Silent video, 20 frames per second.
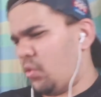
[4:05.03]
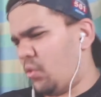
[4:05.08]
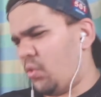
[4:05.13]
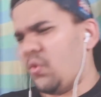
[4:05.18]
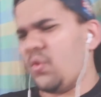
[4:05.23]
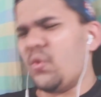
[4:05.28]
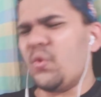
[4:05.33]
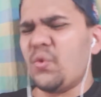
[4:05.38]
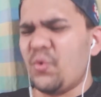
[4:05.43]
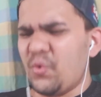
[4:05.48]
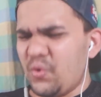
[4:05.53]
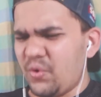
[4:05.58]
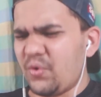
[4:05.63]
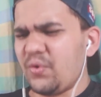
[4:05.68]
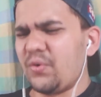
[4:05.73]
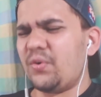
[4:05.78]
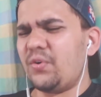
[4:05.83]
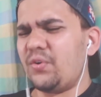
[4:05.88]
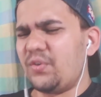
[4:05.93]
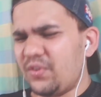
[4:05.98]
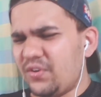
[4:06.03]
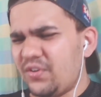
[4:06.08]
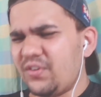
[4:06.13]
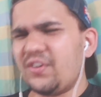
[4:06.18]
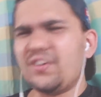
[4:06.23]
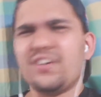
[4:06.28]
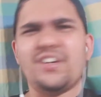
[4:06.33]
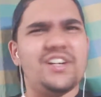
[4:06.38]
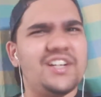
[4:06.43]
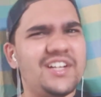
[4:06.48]
Ooh.
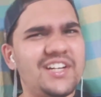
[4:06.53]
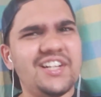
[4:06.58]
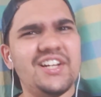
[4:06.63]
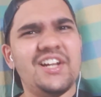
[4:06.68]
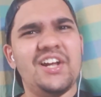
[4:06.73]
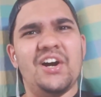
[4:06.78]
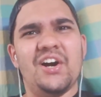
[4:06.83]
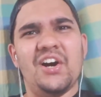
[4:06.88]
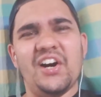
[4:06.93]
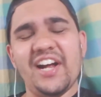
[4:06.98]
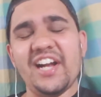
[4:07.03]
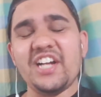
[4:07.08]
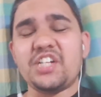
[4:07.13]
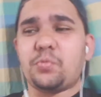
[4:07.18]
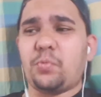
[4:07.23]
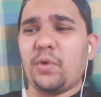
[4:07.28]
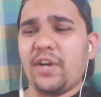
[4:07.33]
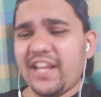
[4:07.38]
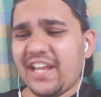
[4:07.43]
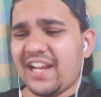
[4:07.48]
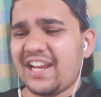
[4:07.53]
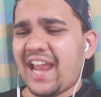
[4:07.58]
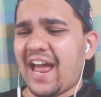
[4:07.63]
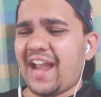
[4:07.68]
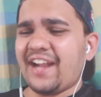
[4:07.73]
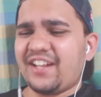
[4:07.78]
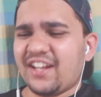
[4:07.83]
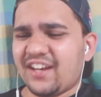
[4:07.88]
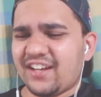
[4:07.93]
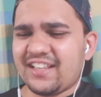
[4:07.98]
Okay, it's pretty
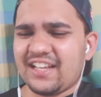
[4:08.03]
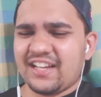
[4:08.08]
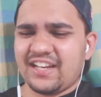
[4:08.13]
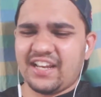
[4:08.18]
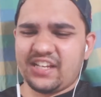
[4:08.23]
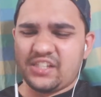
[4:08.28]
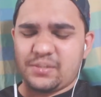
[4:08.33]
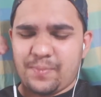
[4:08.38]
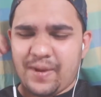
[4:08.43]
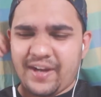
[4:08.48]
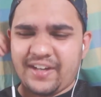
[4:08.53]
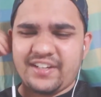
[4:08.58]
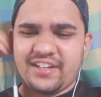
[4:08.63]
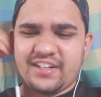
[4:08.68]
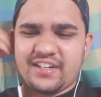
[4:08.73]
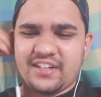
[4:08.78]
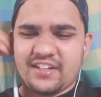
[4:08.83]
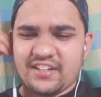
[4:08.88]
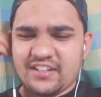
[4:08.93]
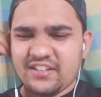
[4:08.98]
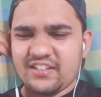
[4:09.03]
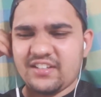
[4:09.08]
lighter than expected.